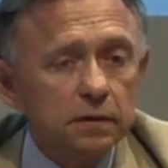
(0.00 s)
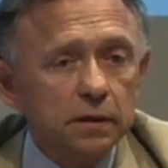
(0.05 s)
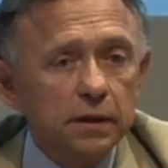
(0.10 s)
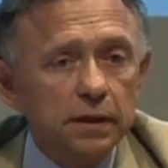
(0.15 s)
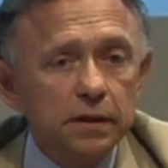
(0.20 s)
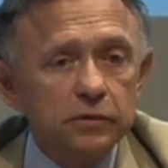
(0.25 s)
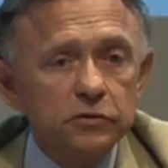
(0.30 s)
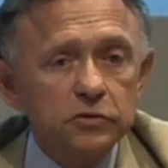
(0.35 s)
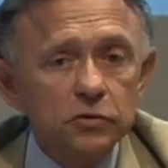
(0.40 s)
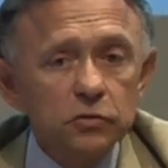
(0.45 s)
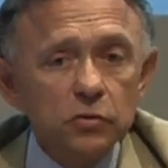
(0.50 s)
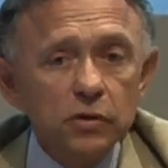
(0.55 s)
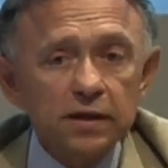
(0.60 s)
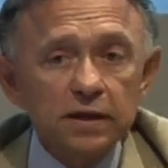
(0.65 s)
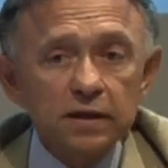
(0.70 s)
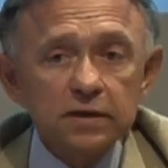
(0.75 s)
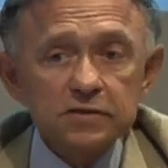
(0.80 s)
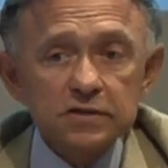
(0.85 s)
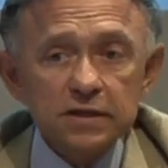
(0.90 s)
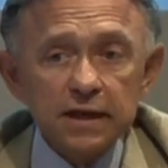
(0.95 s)
uh, doing
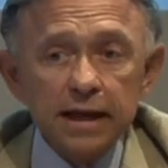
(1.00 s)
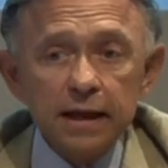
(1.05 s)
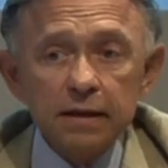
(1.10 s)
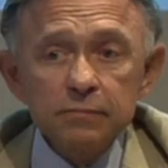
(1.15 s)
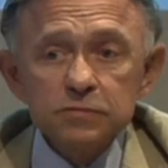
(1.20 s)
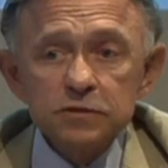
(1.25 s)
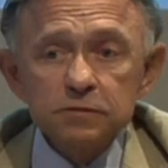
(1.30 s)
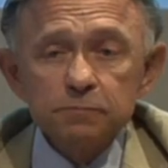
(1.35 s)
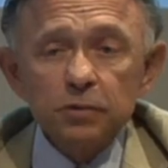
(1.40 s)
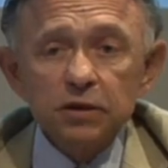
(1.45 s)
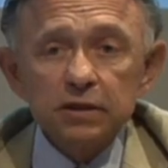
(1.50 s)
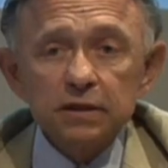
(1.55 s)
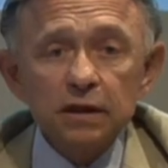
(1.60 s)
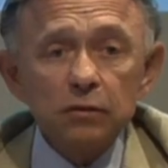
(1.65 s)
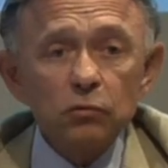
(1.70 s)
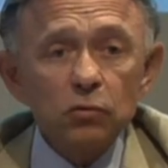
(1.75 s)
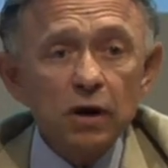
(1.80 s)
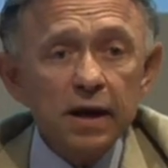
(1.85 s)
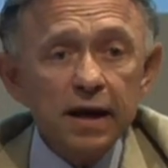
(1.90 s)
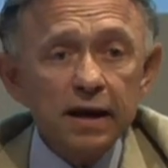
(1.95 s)
exams, but
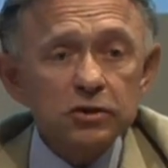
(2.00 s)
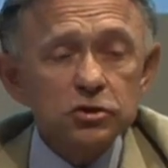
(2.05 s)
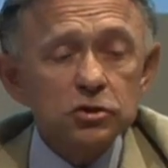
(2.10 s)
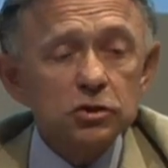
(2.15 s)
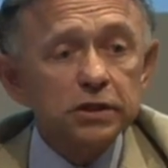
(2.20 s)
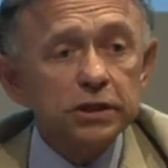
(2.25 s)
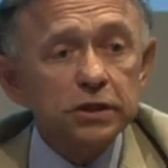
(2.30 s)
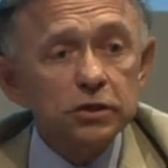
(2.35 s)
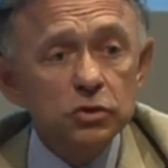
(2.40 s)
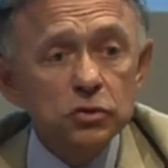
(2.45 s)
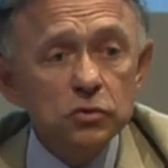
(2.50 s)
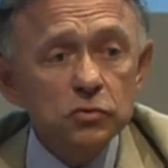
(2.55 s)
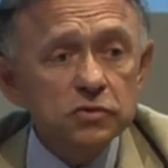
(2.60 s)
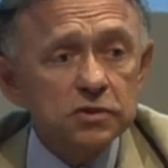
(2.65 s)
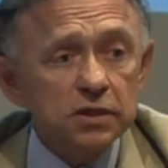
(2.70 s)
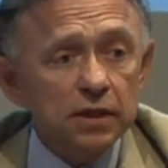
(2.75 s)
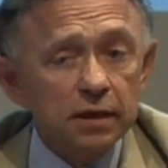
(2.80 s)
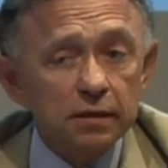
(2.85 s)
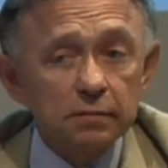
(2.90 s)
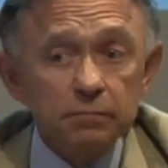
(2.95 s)
they were actually
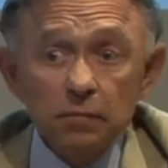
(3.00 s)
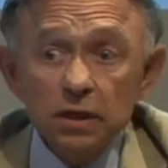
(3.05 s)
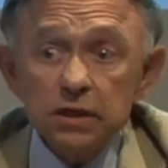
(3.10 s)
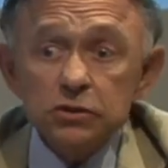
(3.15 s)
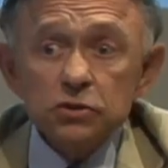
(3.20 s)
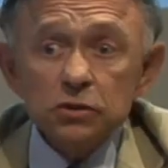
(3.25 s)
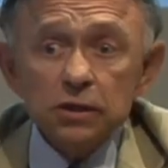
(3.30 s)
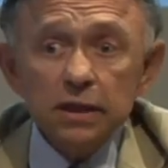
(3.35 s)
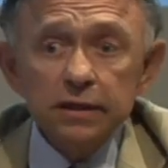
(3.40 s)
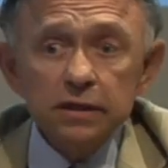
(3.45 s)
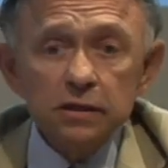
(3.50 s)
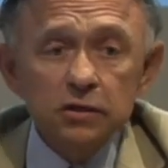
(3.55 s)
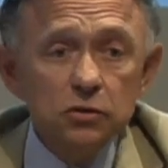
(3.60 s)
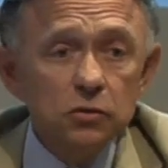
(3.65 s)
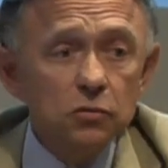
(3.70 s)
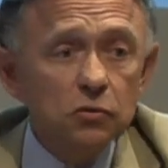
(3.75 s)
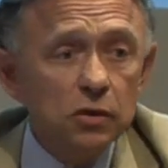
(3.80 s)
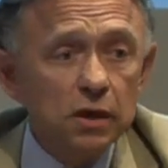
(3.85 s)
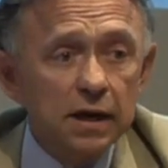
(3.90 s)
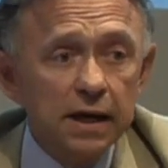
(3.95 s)
using it, much like
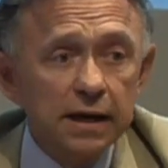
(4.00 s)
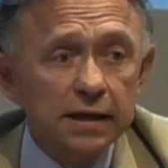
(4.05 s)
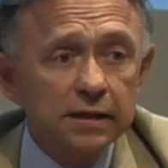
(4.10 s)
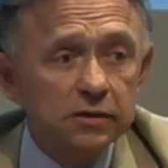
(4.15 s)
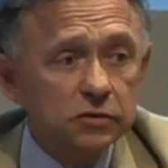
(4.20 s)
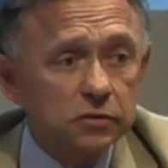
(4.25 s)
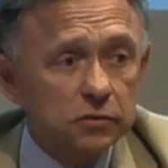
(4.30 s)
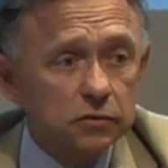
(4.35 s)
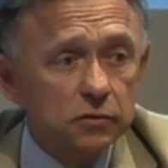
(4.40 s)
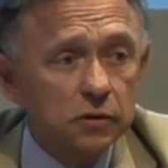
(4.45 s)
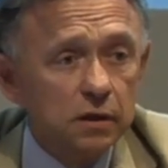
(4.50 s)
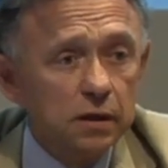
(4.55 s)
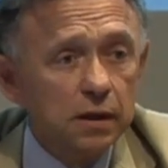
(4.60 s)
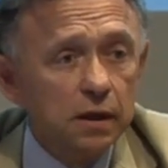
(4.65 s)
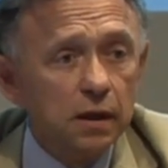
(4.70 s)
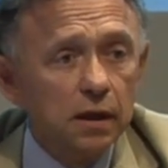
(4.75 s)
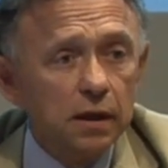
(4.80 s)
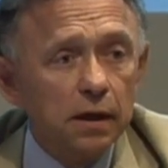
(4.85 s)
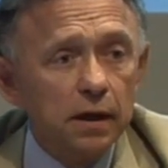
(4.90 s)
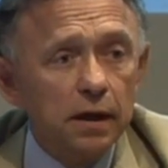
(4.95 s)
you and I do
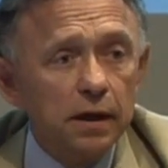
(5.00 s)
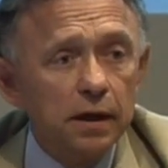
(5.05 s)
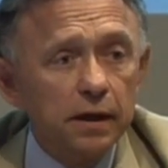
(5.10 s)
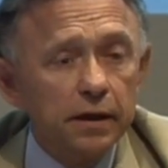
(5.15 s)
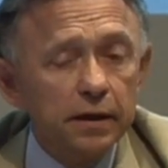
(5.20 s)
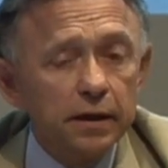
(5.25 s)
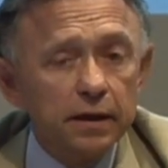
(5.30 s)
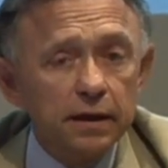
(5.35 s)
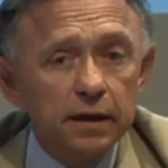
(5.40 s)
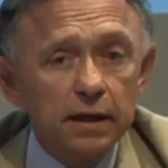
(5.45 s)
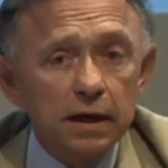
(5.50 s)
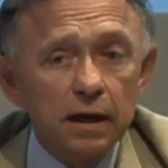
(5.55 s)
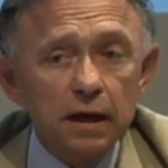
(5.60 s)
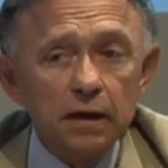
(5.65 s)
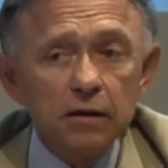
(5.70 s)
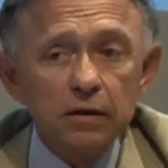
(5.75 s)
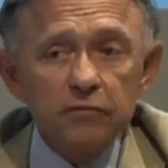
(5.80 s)
uh, in our